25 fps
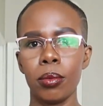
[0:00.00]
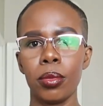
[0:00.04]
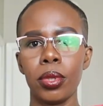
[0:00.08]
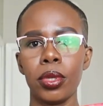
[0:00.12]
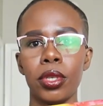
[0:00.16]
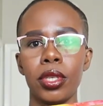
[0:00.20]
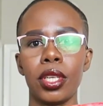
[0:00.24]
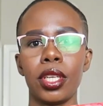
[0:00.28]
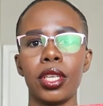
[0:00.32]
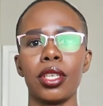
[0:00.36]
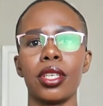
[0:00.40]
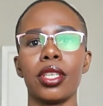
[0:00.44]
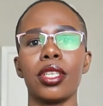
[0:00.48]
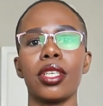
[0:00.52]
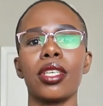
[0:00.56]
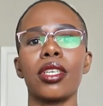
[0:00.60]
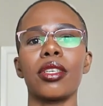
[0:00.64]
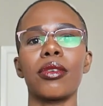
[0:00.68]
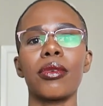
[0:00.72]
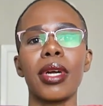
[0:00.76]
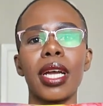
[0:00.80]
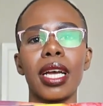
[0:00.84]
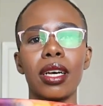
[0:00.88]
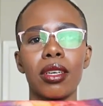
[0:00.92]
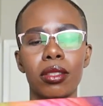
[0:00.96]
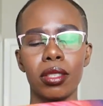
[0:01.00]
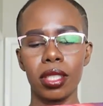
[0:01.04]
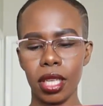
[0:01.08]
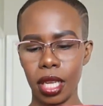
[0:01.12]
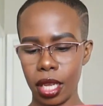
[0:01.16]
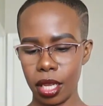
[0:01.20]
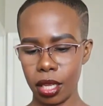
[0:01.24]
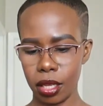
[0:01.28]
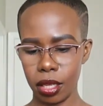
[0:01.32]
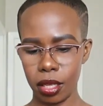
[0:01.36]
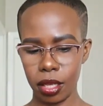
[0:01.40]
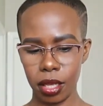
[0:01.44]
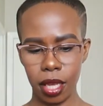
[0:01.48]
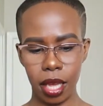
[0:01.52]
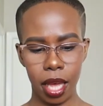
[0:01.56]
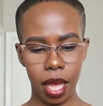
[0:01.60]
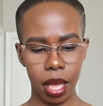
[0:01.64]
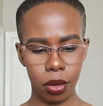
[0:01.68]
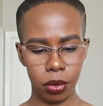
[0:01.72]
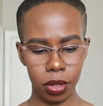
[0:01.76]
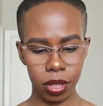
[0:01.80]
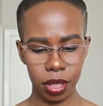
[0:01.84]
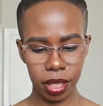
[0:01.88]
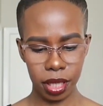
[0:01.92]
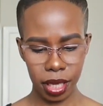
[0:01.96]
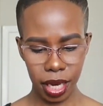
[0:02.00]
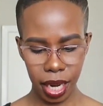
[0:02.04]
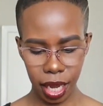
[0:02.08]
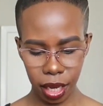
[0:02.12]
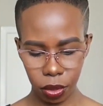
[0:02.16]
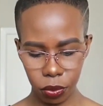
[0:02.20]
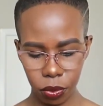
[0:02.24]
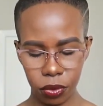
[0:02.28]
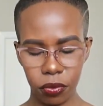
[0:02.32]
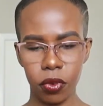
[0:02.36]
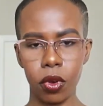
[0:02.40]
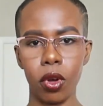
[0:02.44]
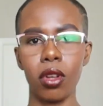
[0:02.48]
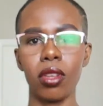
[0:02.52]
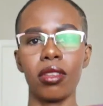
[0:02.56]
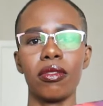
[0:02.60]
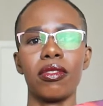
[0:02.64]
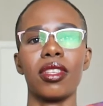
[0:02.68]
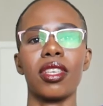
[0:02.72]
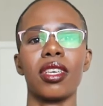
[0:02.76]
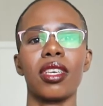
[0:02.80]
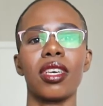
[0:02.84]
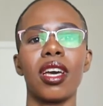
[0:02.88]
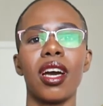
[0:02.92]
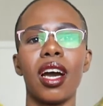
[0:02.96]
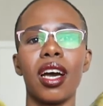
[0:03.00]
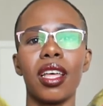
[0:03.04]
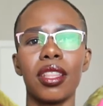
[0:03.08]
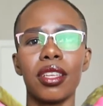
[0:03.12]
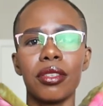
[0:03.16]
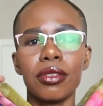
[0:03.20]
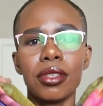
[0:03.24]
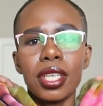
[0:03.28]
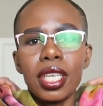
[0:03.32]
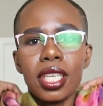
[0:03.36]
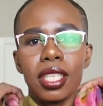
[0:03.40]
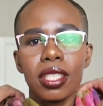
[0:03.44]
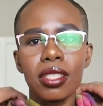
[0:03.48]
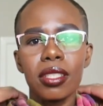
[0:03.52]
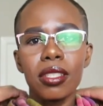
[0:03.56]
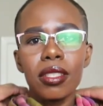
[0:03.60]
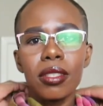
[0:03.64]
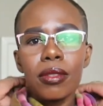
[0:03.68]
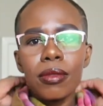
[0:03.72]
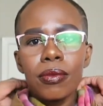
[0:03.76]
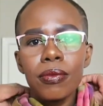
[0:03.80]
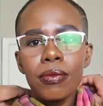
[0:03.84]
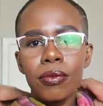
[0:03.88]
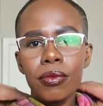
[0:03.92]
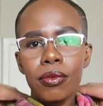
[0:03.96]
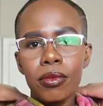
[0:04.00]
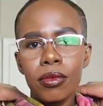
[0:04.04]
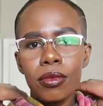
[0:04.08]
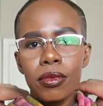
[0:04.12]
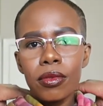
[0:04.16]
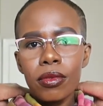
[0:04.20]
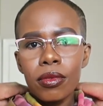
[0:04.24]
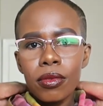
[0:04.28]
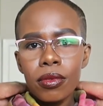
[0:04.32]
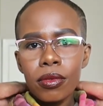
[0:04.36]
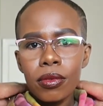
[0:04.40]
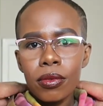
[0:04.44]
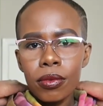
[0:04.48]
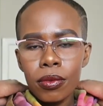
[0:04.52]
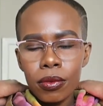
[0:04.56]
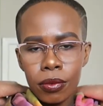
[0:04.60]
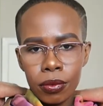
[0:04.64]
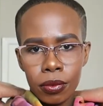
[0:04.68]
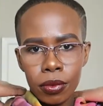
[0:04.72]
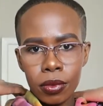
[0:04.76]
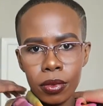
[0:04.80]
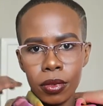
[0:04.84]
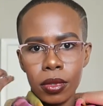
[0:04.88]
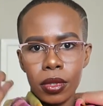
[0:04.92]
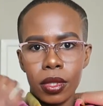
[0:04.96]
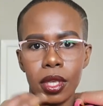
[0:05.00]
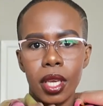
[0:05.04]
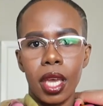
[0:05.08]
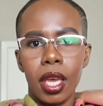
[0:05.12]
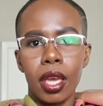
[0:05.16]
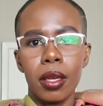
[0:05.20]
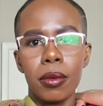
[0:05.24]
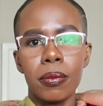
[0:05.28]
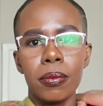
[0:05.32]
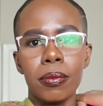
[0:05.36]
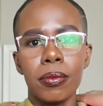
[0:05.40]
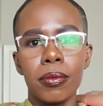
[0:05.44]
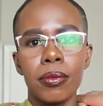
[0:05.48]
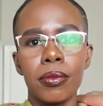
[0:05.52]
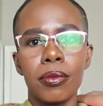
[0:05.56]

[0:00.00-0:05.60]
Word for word: put her around our neck with all of the gatherings okay